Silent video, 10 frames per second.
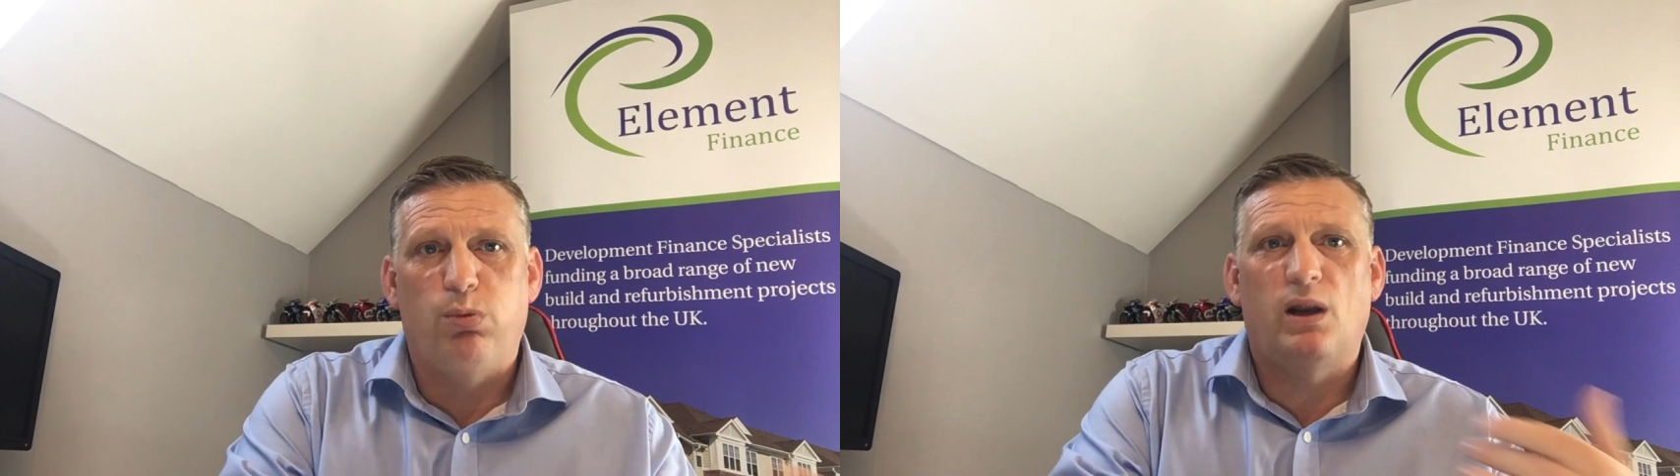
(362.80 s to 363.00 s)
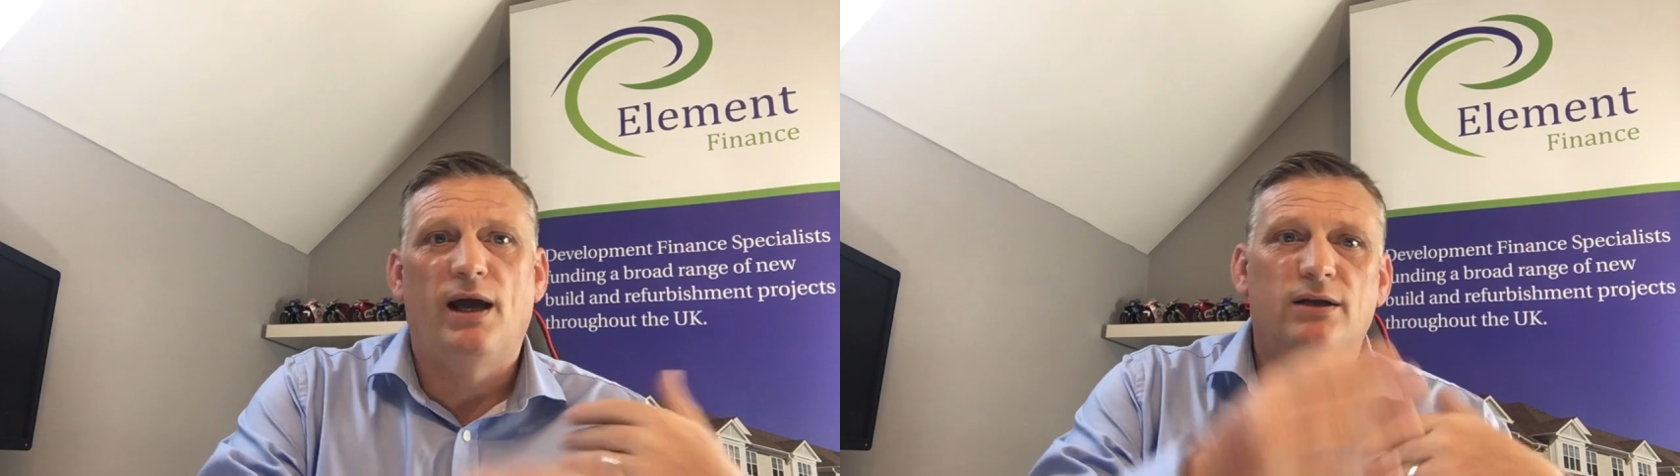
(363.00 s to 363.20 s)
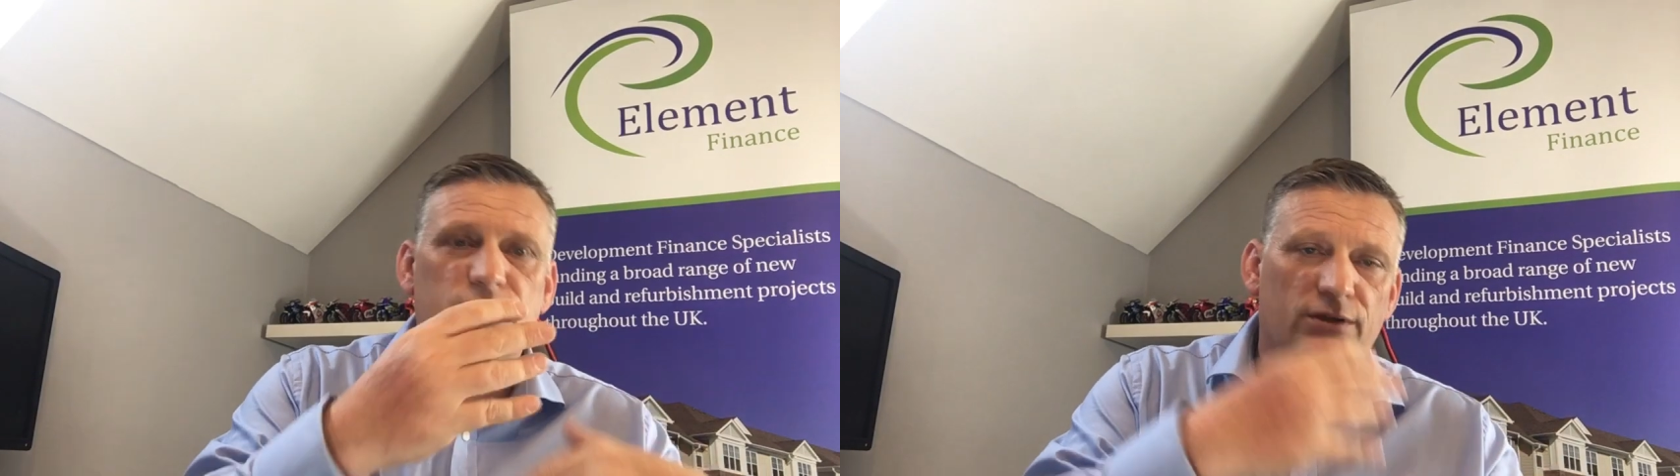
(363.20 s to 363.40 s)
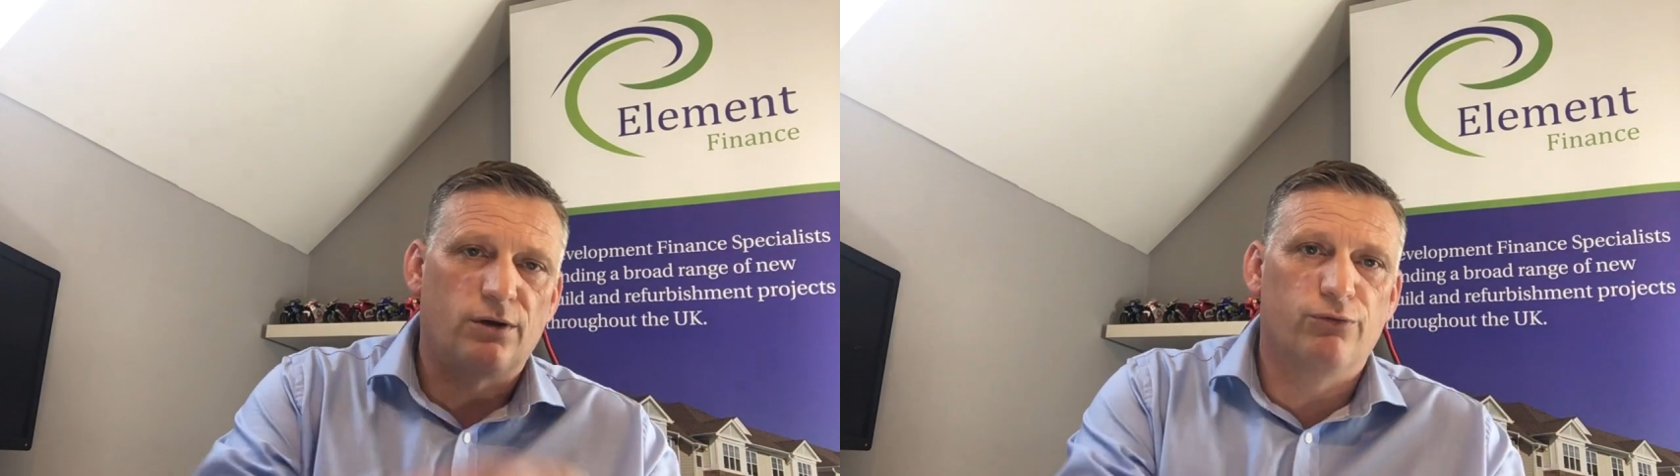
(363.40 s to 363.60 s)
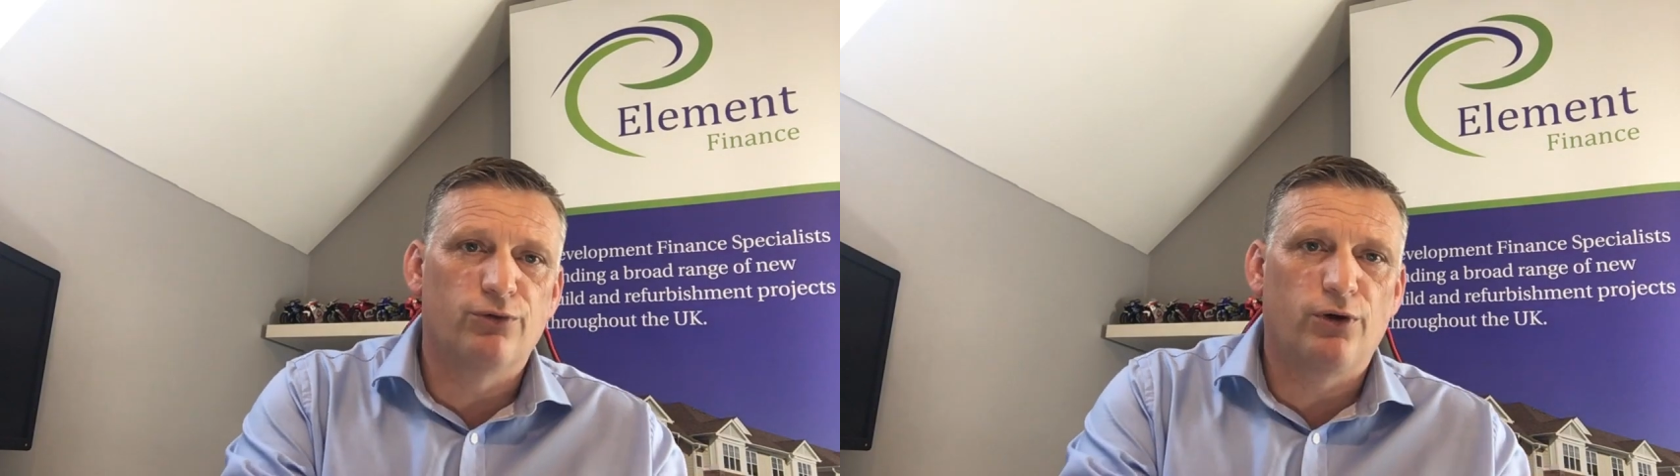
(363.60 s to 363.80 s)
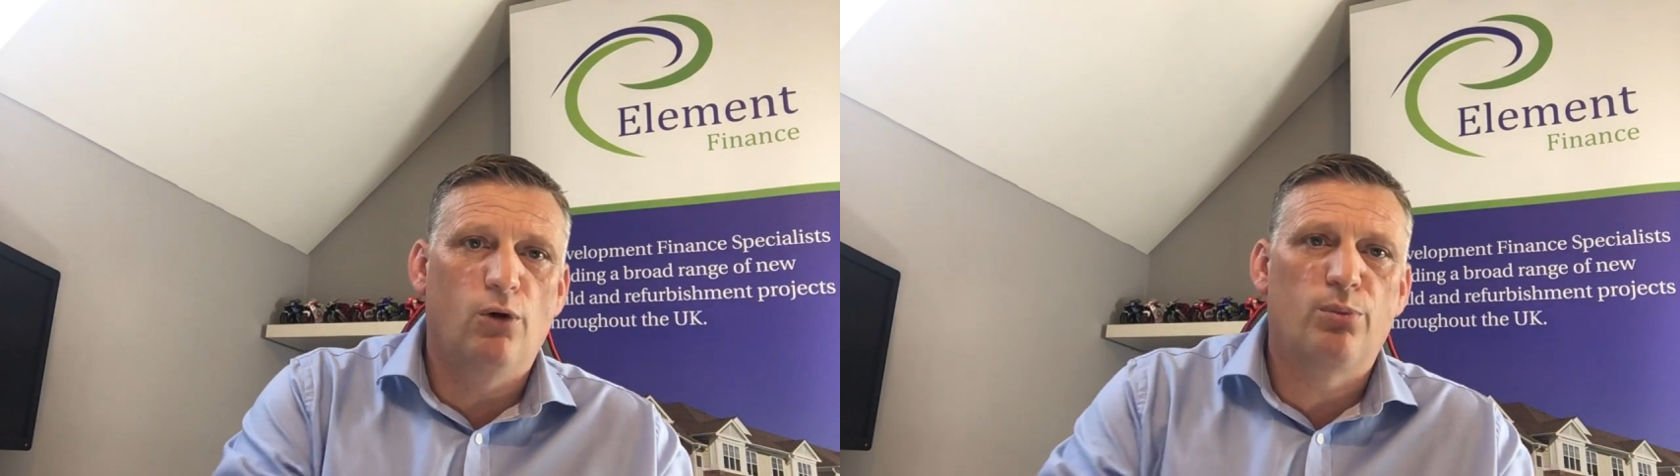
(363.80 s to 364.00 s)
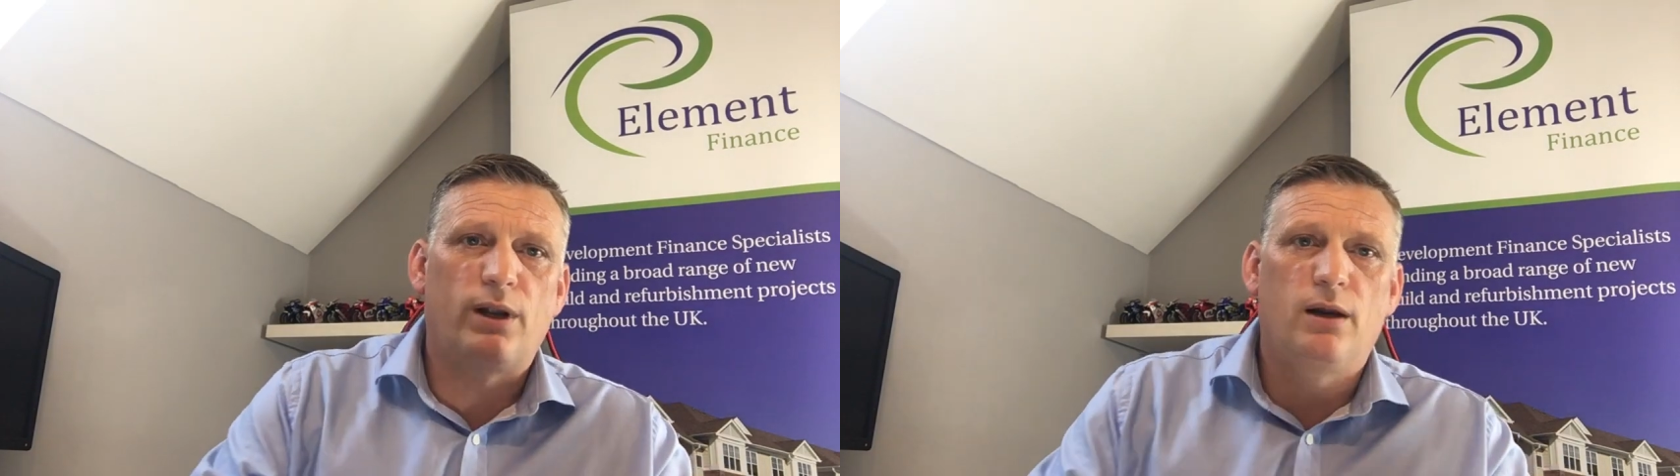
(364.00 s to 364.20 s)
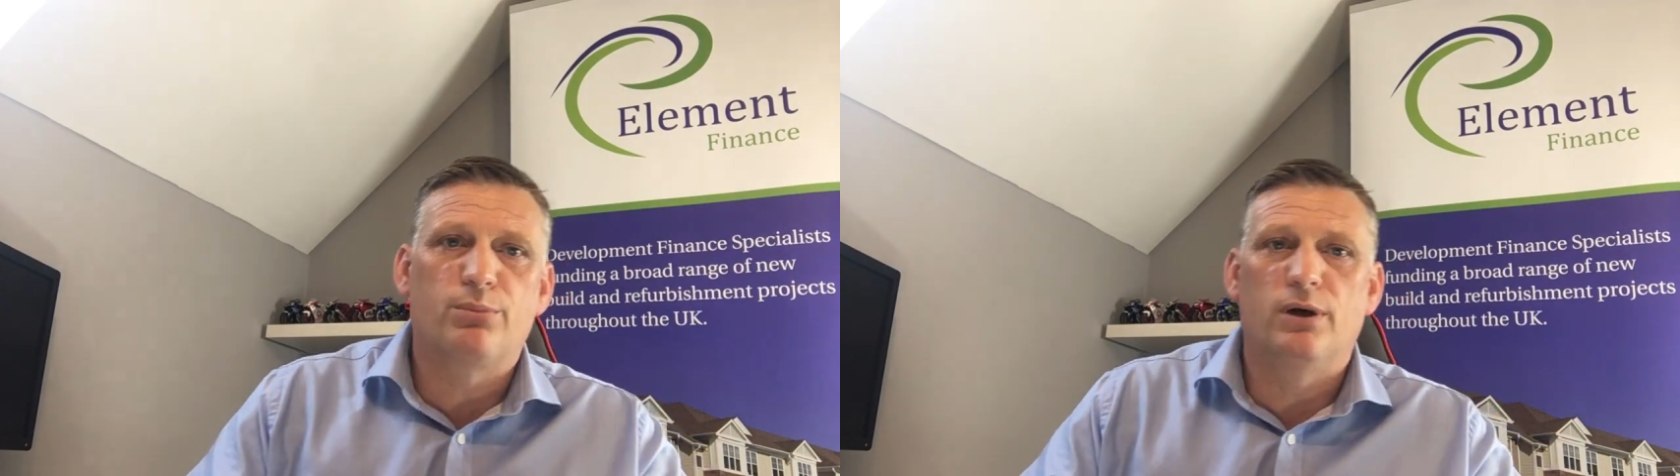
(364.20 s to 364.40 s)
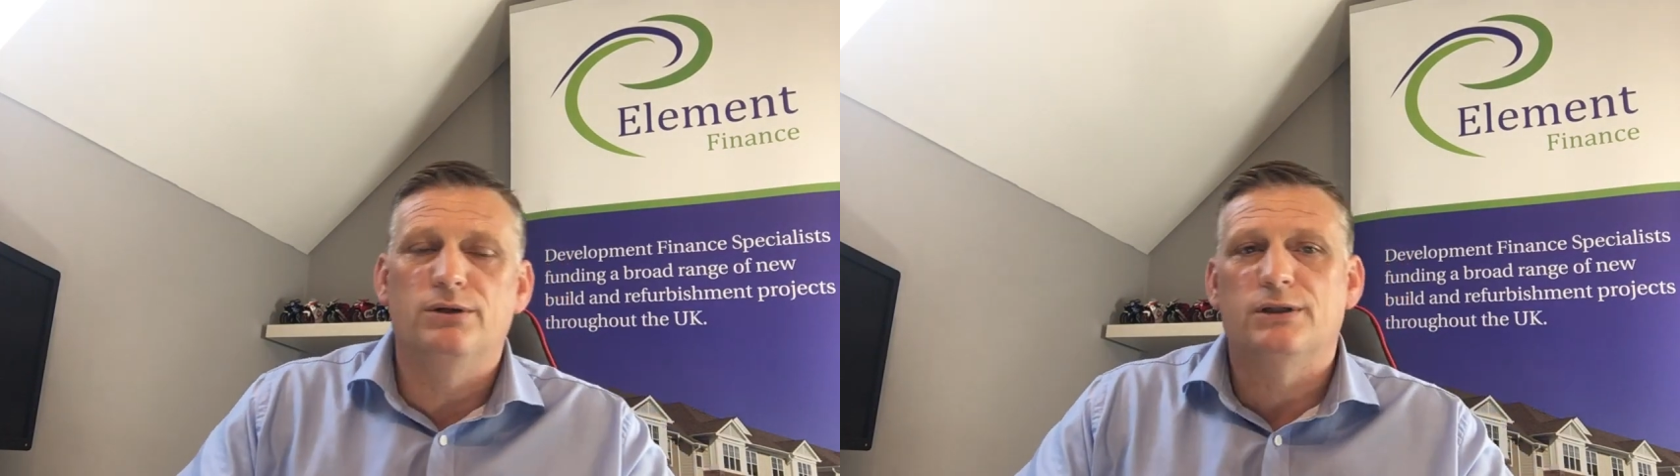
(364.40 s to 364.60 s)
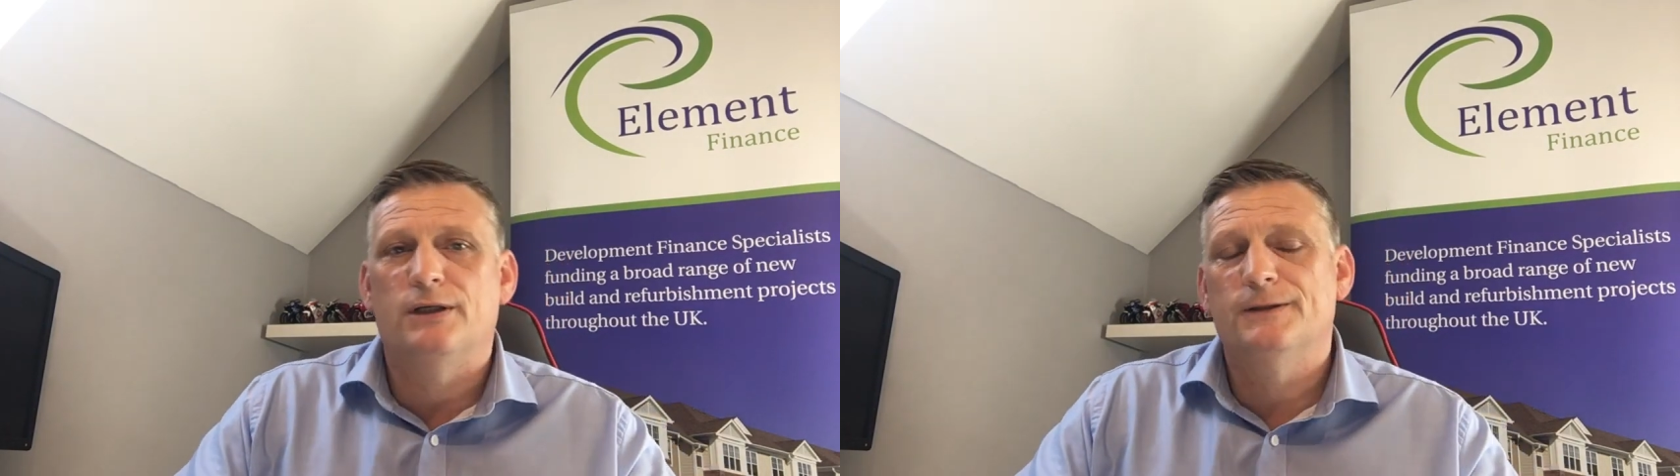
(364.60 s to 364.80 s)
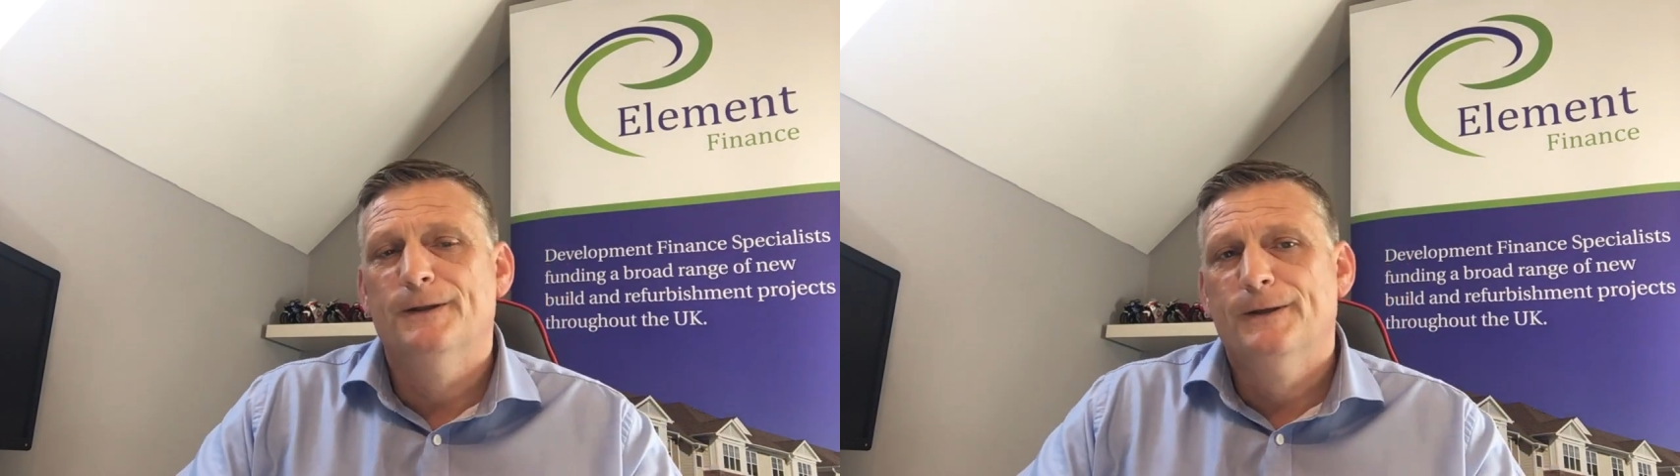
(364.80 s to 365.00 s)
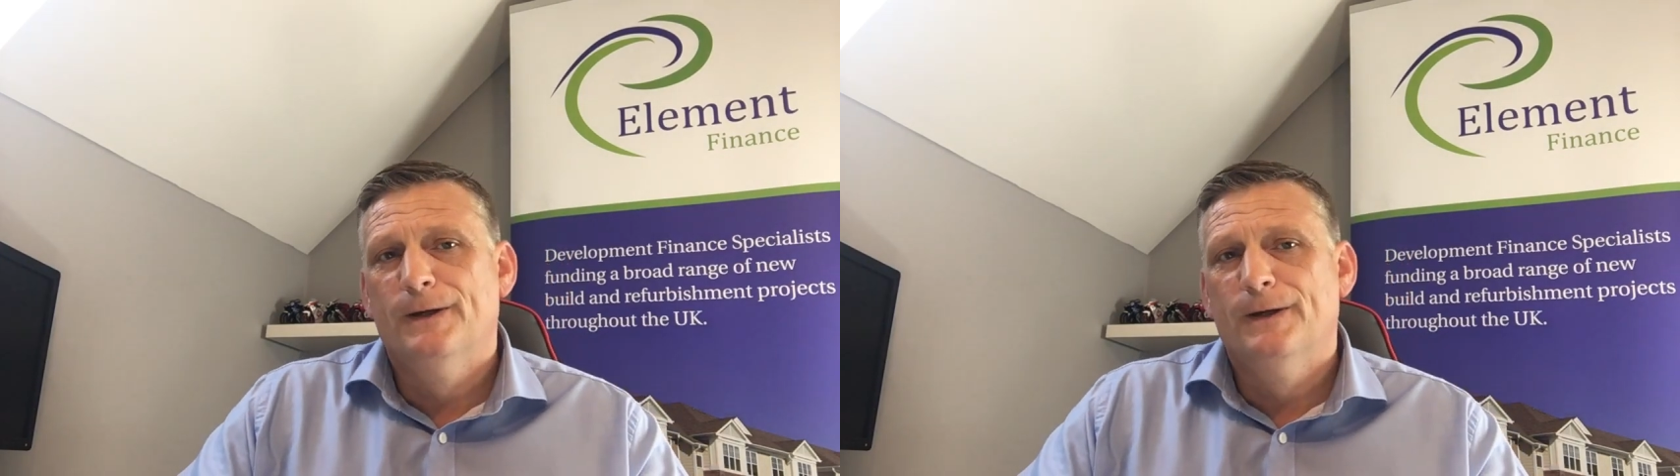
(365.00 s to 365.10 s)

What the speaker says: up plans, to go through the whole planning process.